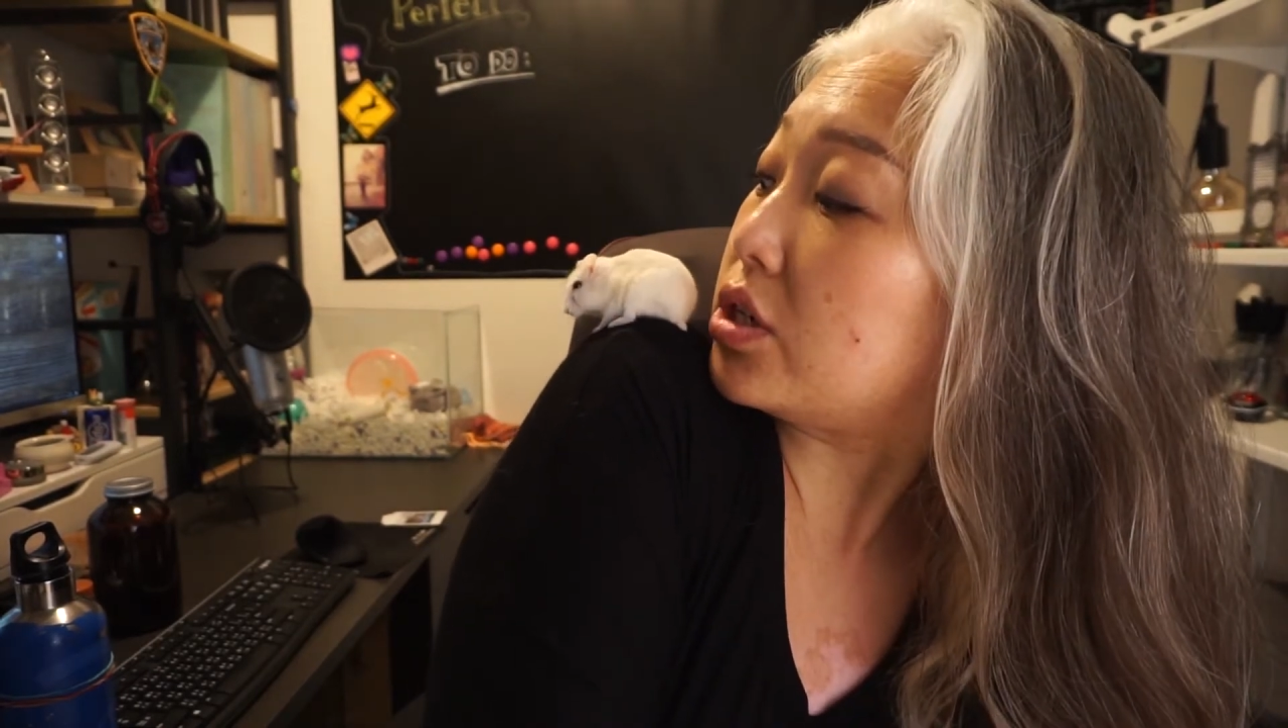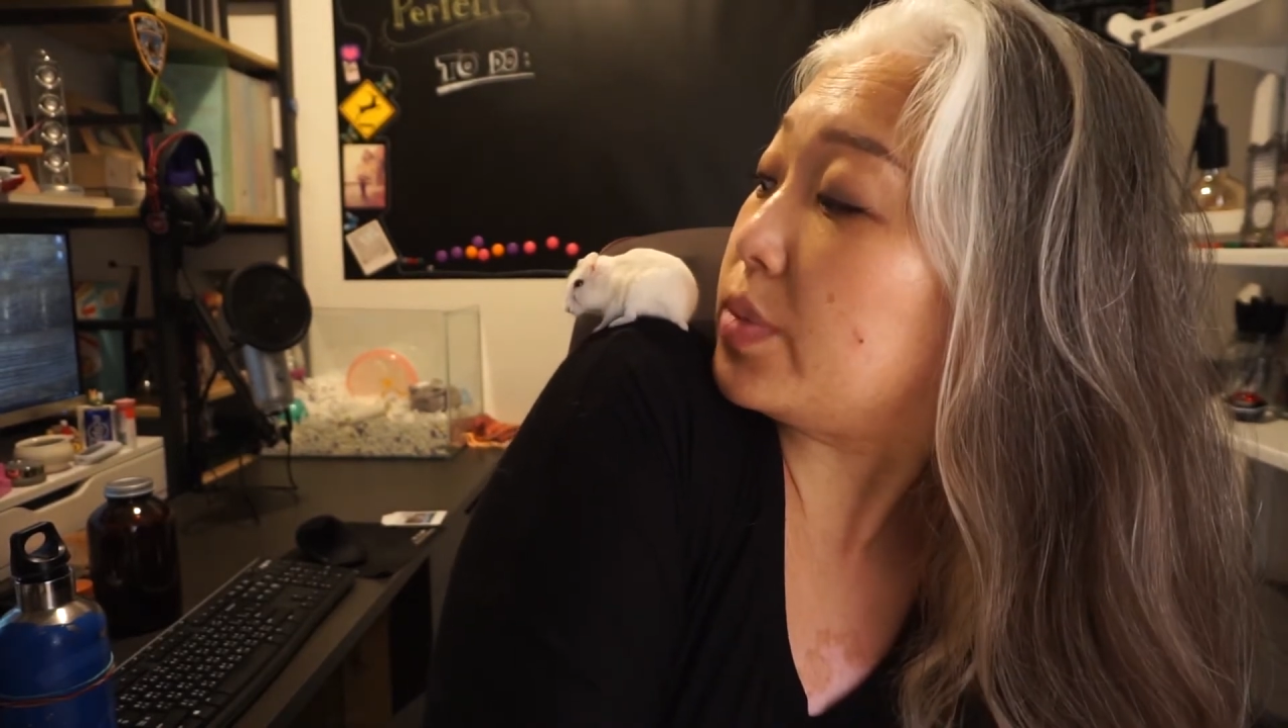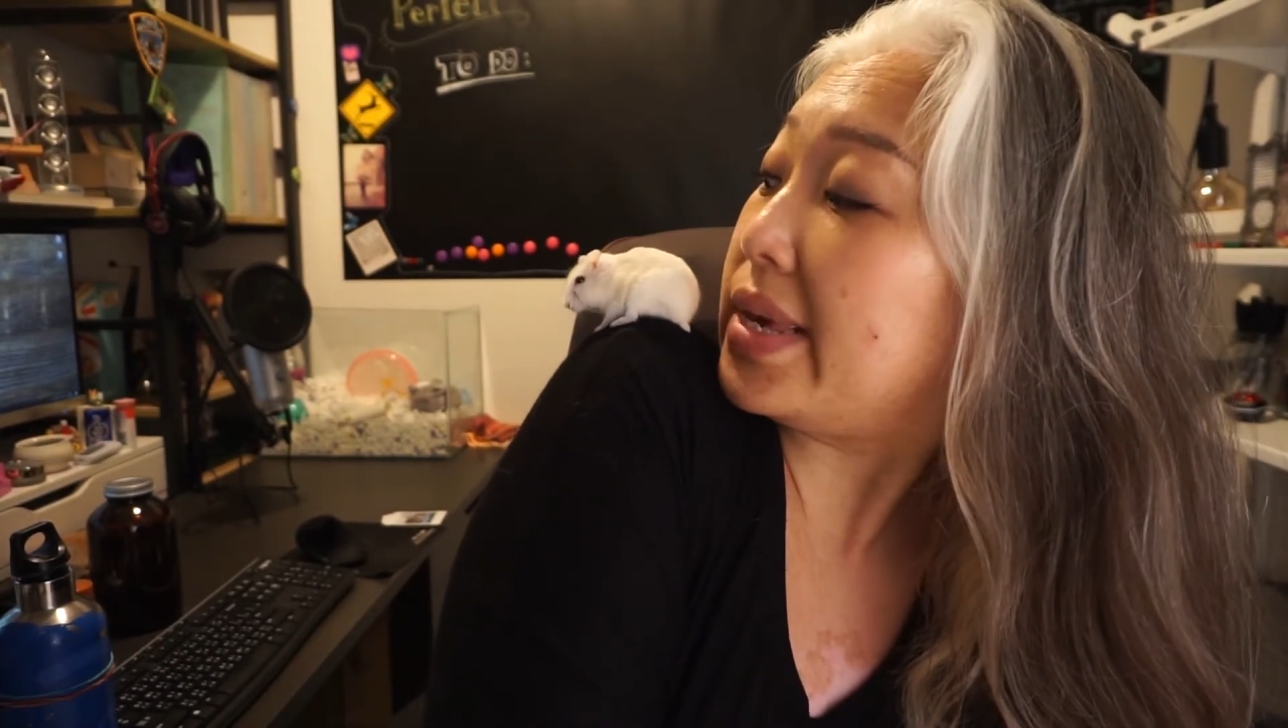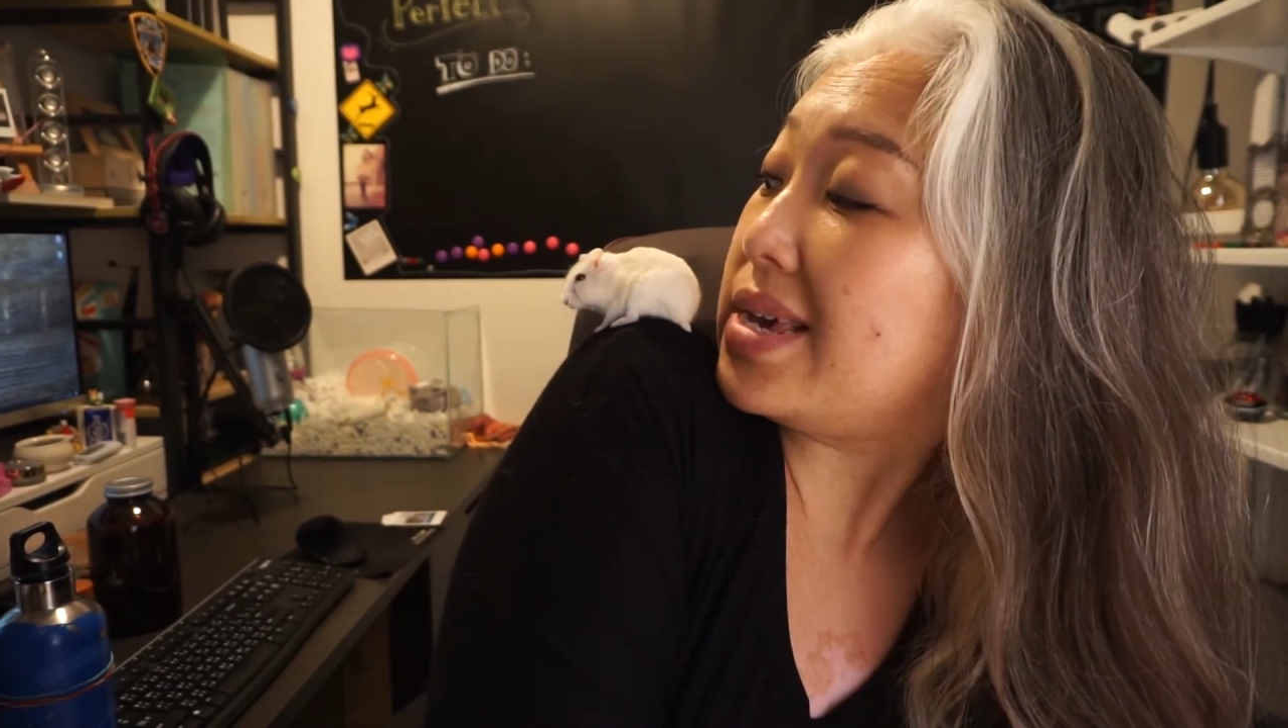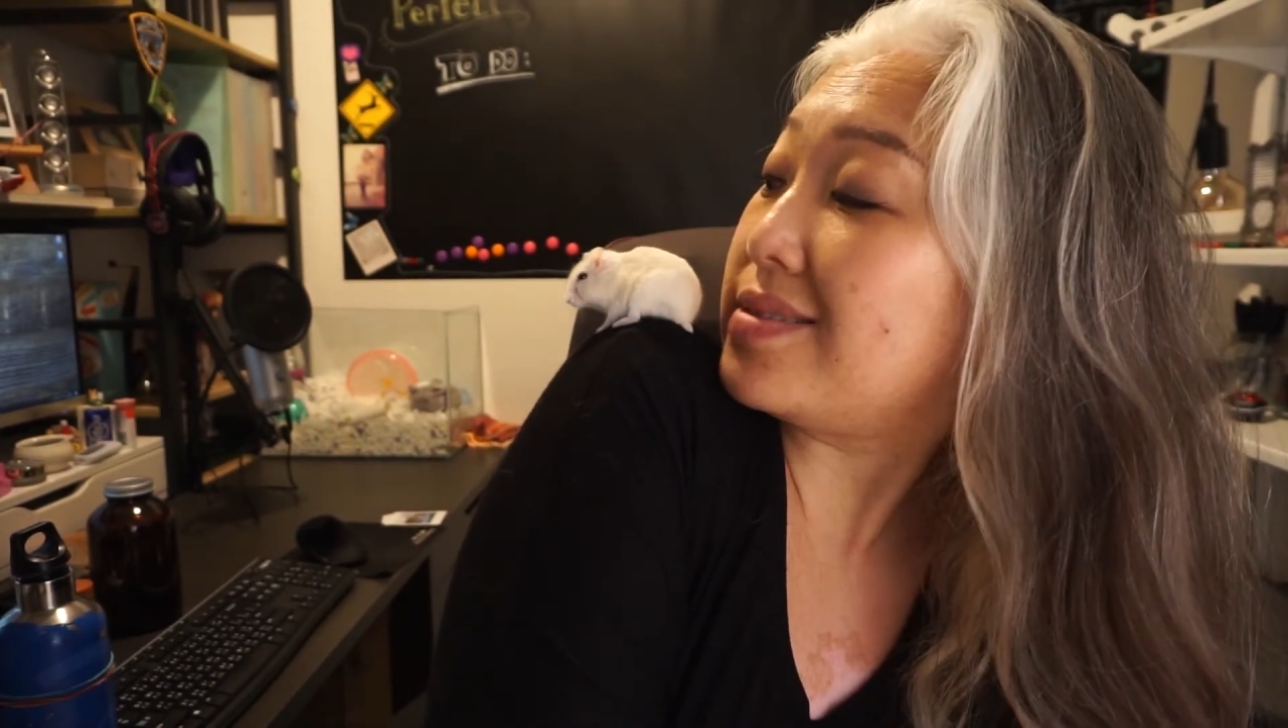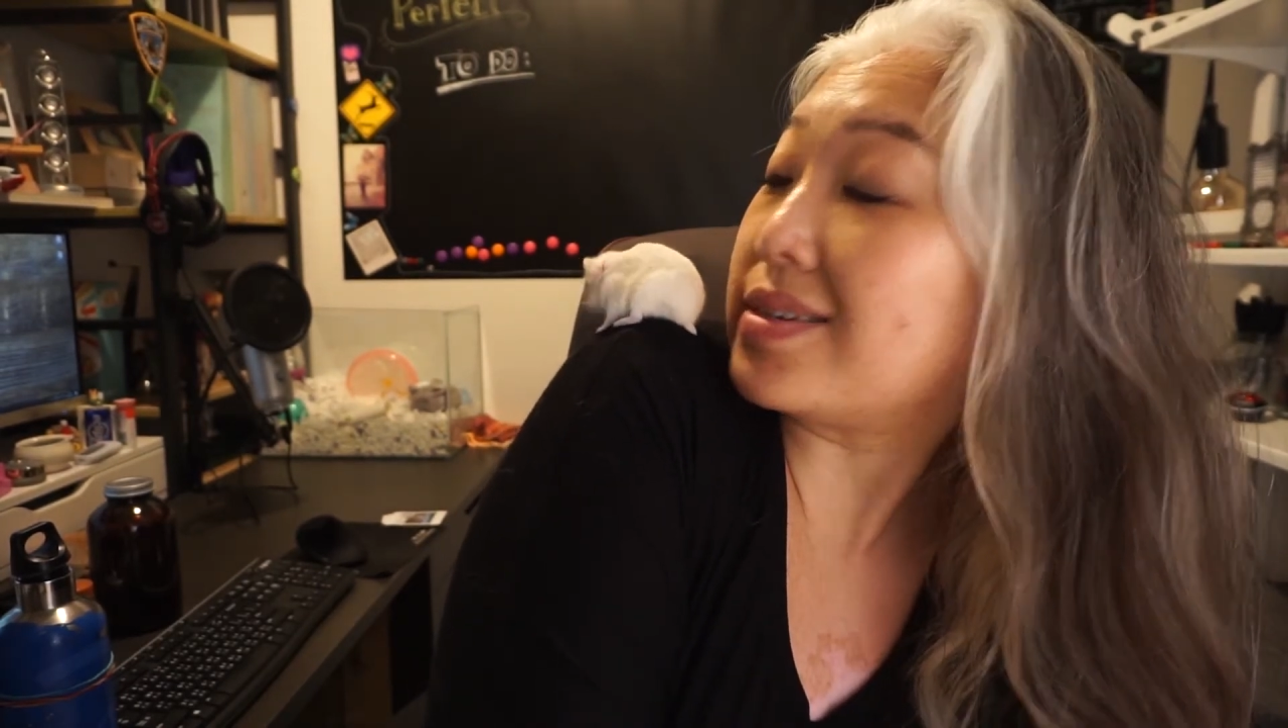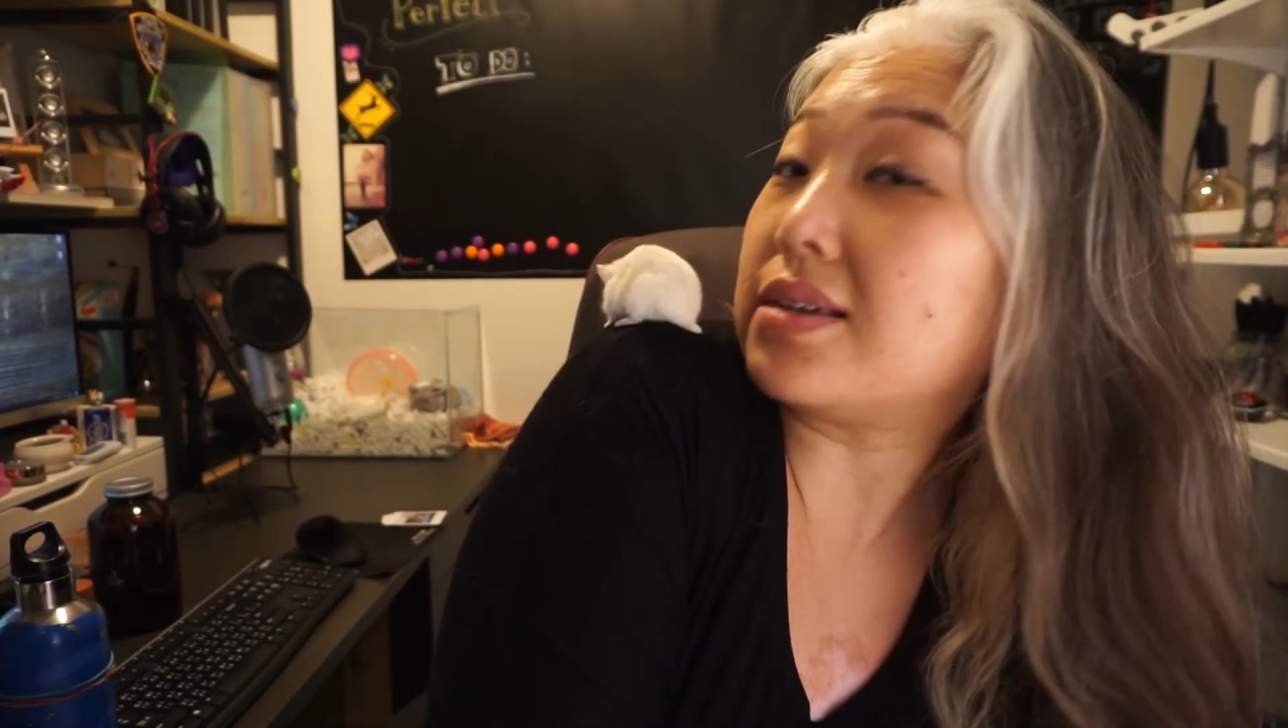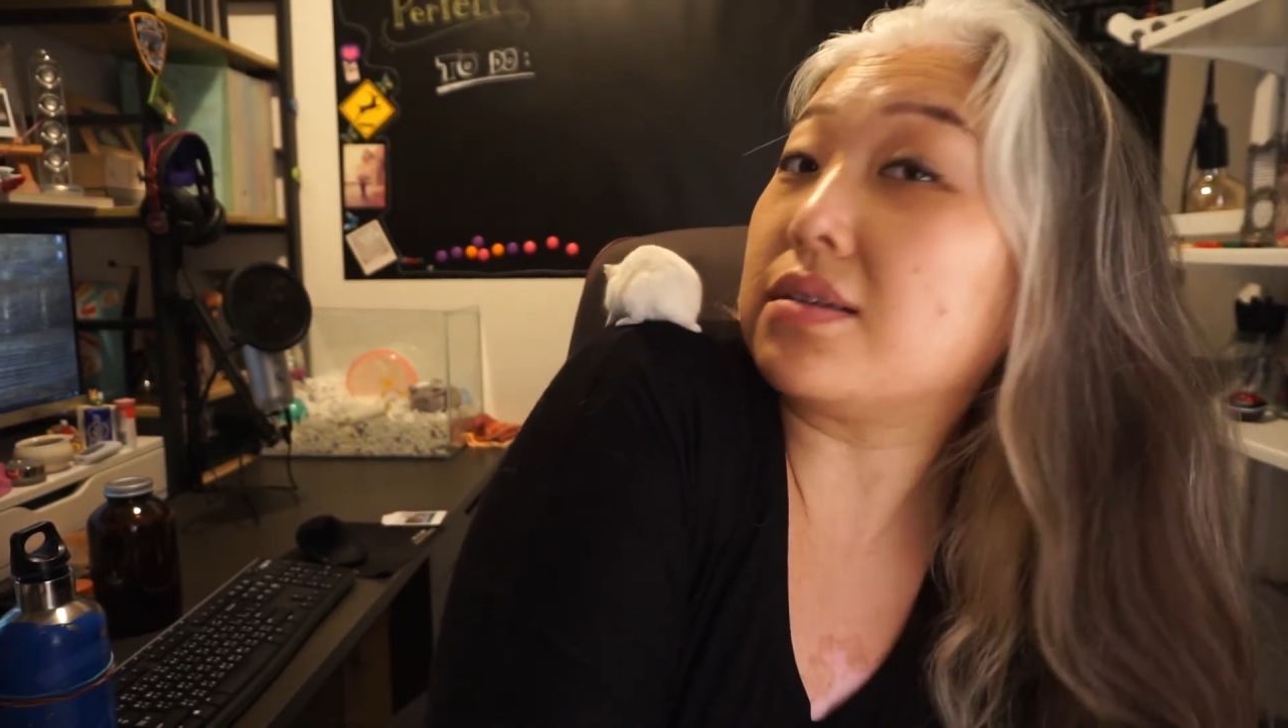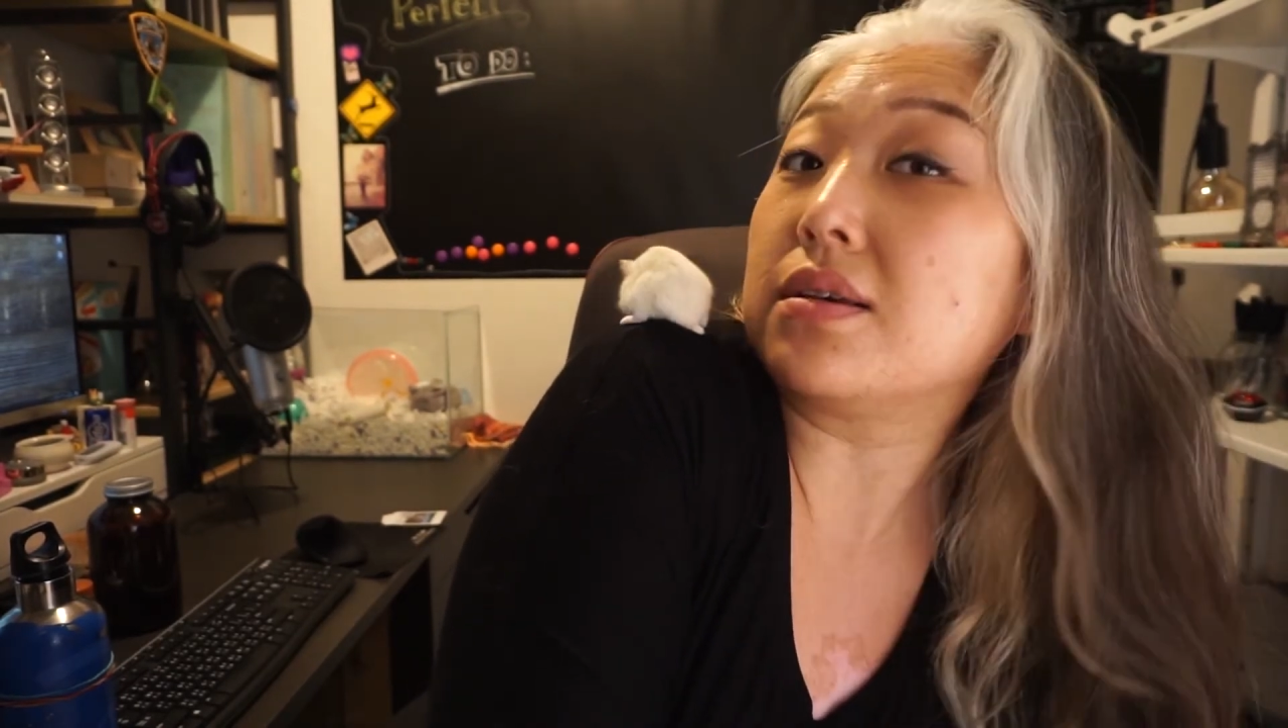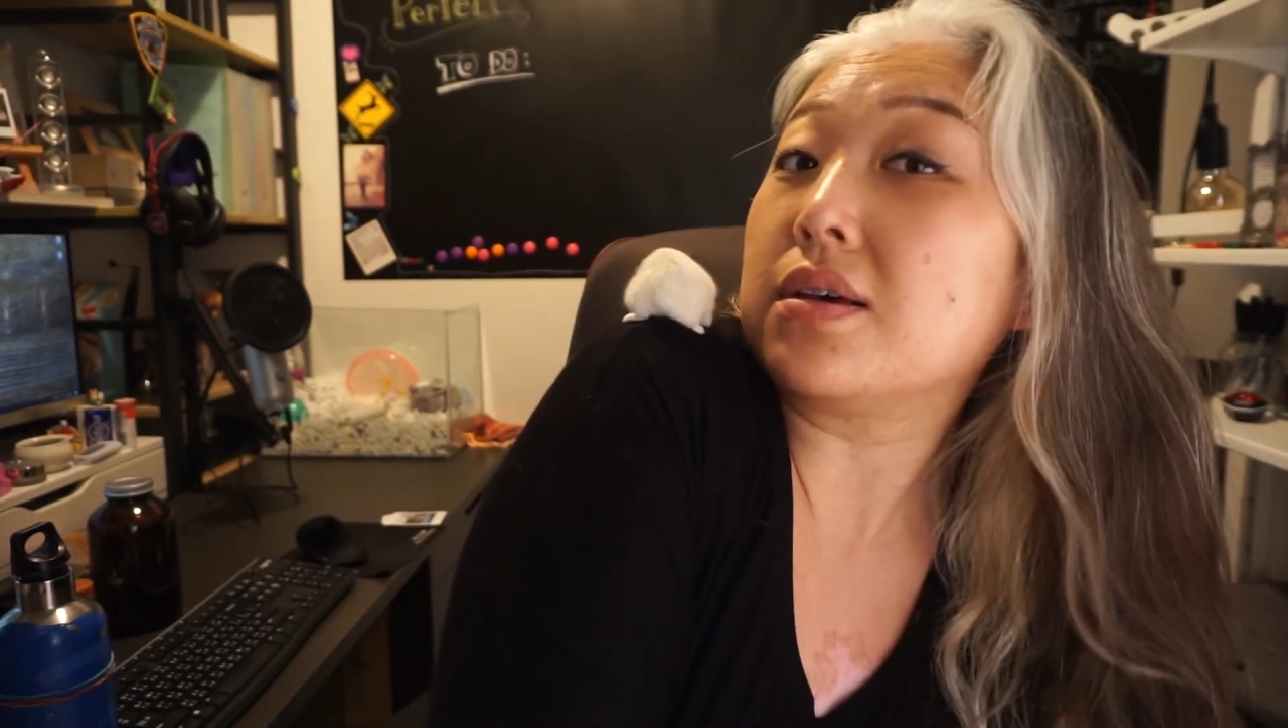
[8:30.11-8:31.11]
she pees in,